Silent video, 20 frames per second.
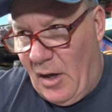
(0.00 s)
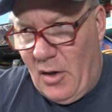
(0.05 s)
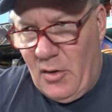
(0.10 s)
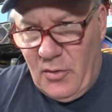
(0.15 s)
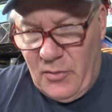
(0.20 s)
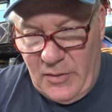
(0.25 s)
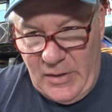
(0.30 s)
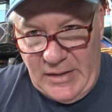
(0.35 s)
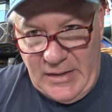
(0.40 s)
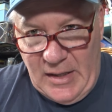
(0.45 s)

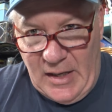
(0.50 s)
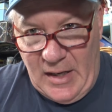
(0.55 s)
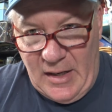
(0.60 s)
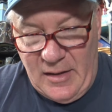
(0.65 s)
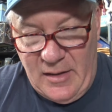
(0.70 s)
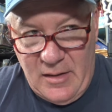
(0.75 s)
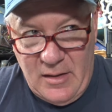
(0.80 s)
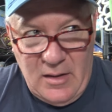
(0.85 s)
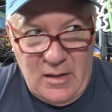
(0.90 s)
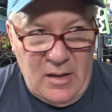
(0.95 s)
Hungry
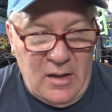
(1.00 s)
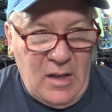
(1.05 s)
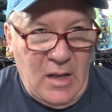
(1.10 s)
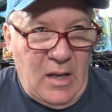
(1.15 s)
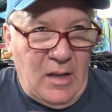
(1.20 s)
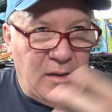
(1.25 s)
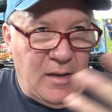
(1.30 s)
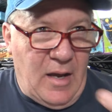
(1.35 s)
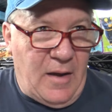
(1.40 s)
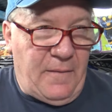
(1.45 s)
Dead.
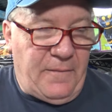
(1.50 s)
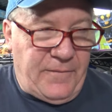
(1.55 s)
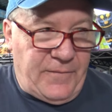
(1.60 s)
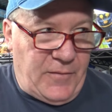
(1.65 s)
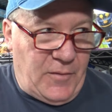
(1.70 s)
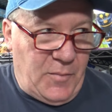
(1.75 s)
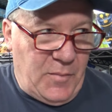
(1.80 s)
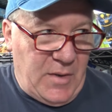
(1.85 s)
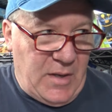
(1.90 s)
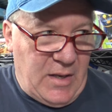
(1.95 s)
Now,
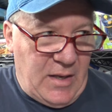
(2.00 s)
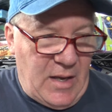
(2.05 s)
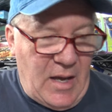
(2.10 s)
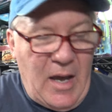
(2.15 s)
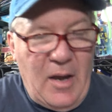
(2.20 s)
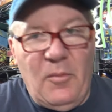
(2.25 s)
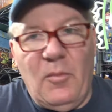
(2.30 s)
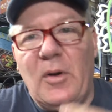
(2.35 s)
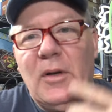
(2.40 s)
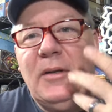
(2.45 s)
for me,
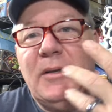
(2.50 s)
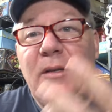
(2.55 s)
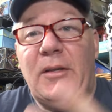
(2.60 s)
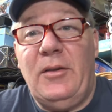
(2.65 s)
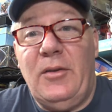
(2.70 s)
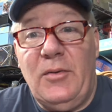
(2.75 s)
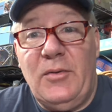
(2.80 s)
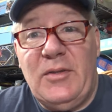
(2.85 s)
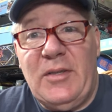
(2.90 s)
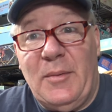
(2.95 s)
I wanted to
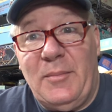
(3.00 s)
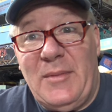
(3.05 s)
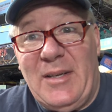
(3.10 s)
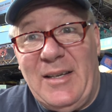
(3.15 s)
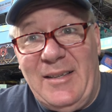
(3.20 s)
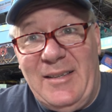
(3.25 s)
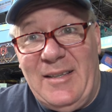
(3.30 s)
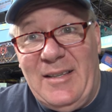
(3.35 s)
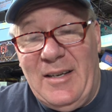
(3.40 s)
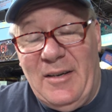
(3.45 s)
do
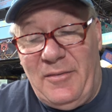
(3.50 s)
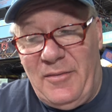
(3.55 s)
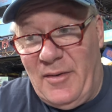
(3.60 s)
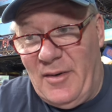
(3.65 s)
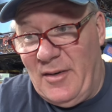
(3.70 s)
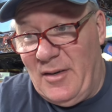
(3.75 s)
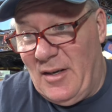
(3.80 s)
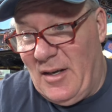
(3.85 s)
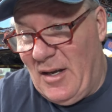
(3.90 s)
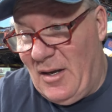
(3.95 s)
something
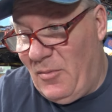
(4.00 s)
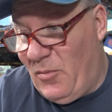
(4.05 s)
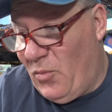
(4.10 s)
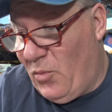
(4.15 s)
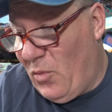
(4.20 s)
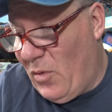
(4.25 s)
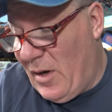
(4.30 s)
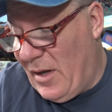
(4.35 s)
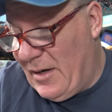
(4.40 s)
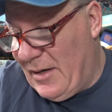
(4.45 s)
different. I
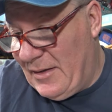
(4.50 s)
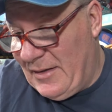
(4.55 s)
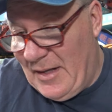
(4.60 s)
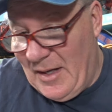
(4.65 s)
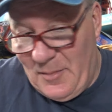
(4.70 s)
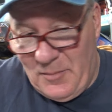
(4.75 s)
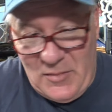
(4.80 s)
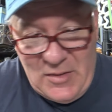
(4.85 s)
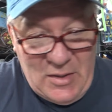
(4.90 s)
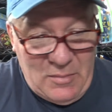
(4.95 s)
wanted
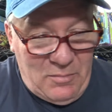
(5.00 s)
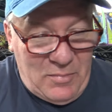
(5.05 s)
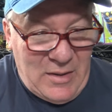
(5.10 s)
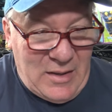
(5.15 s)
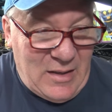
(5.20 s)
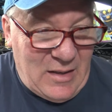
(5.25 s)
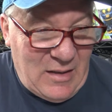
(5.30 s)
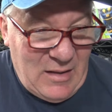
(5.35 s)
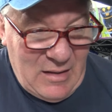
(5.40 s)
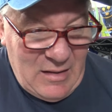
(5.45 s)
them to
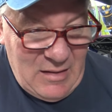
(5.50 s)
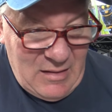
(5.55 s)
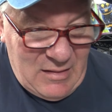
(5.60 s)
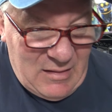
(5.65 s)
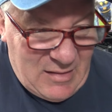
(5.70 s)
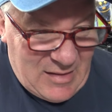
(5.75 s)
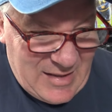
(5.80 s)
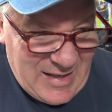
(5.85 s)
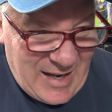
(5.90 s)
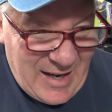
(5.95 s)

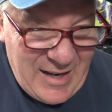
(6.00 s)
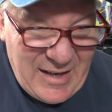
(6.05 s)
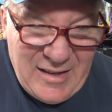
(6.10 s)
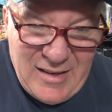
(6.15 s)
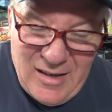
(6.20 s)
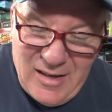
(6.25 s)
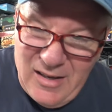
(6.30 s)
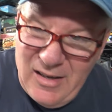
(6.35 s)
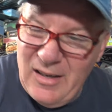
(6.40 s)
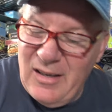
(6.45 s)
be
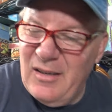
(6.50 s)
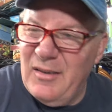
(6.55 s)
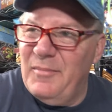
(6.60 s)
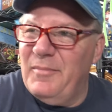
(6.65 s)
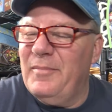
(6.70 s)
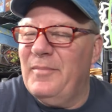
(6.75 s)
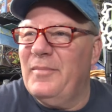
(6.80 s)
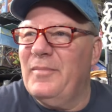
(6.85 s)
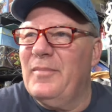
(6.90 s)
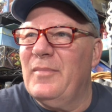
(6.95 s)
kind
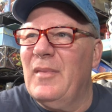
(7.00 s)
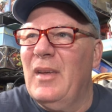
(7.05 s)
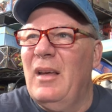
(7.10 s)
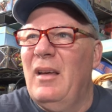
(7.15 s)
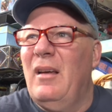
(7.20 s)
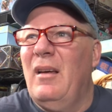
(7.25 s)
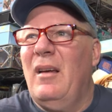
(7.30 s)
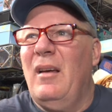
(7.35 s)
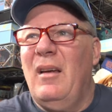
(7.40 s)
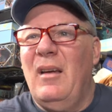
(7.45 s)
of
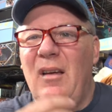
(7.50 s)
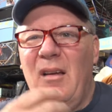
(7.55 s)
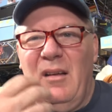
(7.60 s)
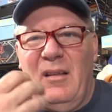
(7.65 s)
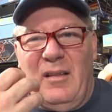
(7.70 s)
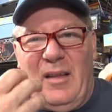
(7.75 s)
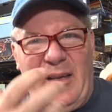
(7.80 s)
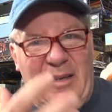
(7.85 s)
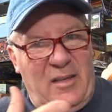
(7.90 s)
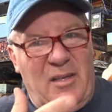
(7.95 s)

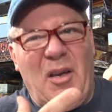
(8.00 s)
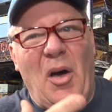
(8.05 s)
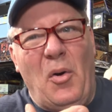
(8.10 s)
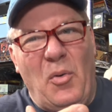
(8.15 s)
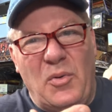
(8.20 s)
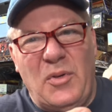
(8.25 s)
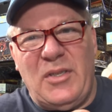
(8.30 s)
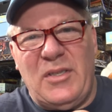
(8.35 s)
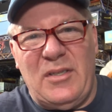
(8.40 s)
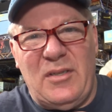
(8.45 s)
like
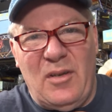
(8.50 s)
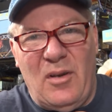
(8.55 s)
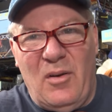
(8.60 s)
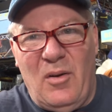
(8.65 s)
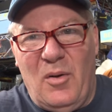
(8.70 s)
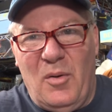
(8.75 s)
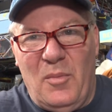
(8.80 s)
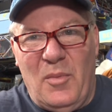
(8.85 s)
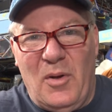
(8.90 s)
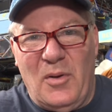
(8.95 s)
ghosts,
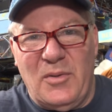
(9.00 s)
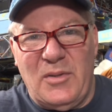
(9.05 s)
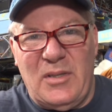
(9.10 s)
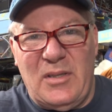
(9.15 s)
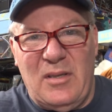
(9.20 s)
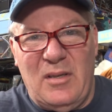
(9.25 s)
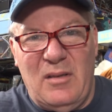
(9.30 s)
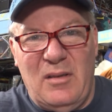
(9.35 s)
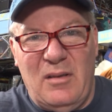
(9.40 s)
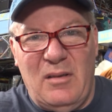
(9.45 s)

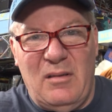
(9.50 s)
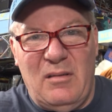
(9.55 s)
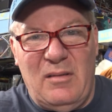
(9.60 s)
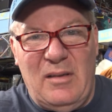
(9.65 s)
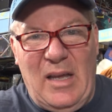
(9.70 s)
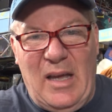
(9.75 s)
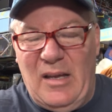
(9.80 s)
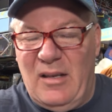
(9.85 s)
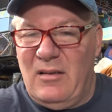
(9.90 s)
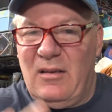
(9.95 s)
almost,
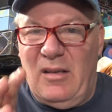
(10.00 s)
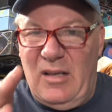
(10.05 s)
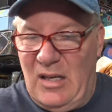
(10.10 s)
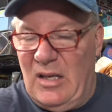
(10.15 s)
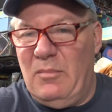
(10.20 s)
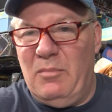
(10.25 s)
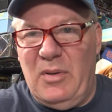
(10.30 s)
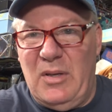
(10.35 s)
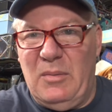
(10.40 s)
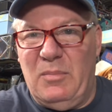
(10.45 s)
that
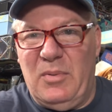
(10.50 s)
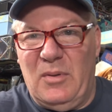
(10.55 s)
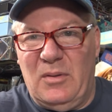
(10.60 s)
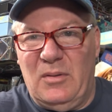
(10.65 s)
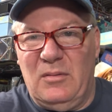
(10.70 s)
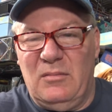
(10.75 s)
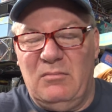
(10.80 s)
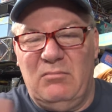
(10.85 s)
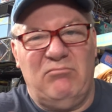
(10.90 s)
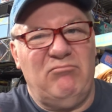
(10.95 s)
eat people.
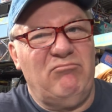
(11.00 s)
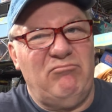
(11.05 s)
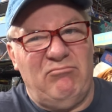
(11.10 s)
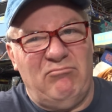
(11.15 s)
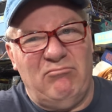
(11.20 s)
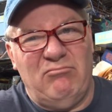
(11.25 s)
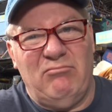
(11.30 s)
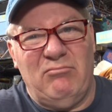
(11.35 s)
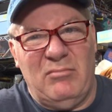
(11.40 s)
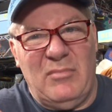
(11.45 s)

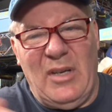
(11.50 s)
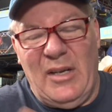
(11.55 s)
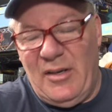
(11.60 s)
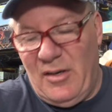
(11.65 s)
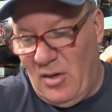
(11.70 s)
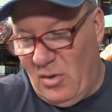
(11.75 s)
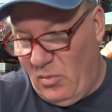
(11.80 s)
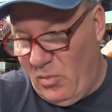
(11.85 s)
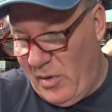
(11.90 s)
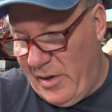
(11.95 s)
I
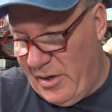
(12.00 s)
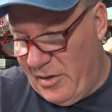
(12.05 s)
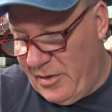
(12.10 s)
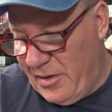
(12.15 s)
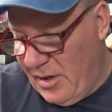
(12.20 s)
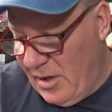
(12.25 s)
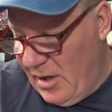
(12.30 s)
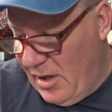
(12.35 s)
know, weird.